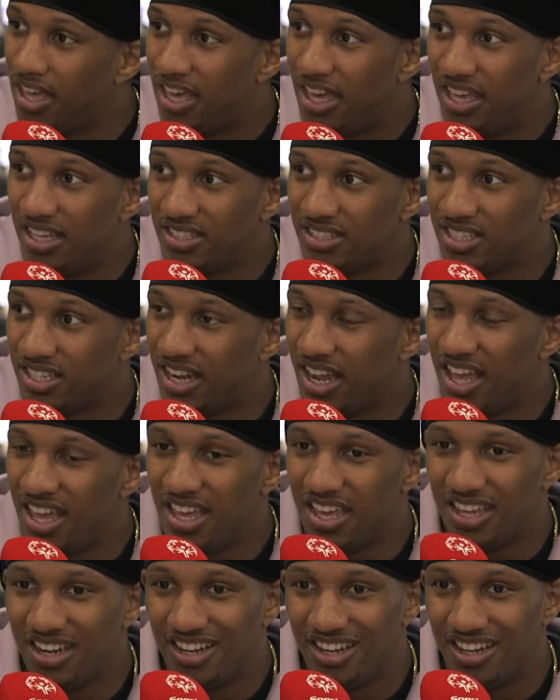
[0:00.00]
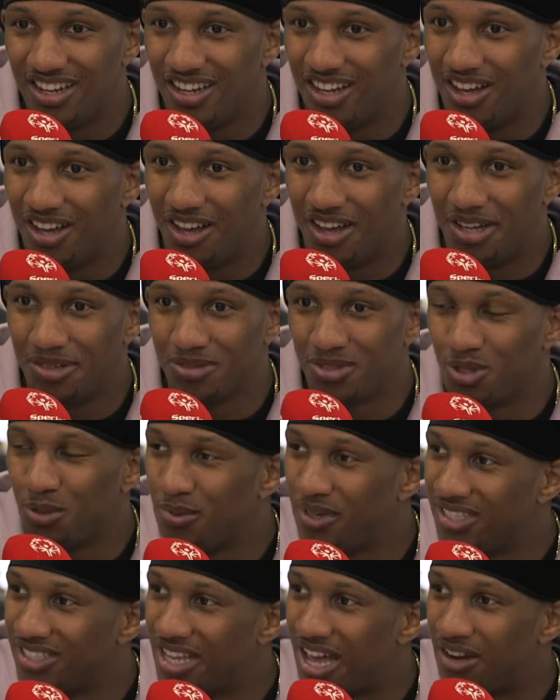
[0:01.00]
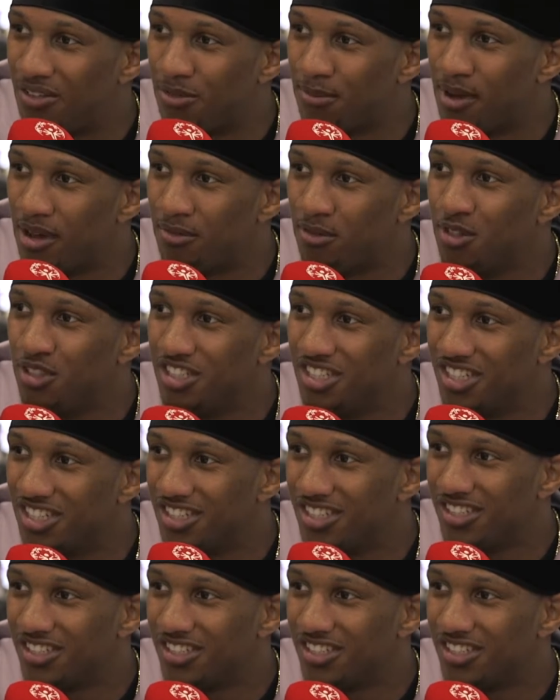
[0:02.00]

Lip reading: in today, and I'm super excited for my future.